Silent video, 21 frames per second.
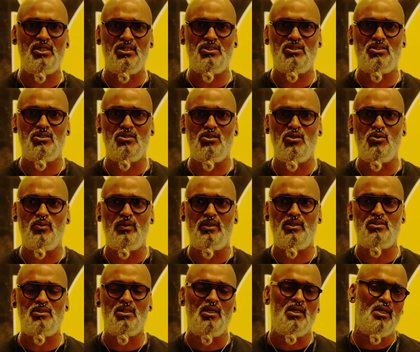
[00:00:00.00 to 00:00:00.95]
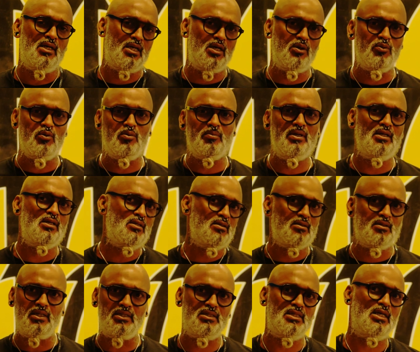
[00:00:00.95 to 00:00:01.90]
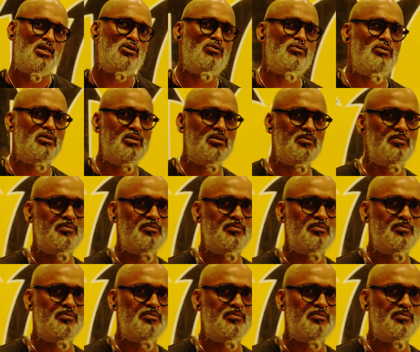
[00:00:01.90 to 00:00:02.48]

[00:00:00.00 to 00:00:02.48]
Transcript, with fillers: Jason Lewis. Come with me. Let's head over.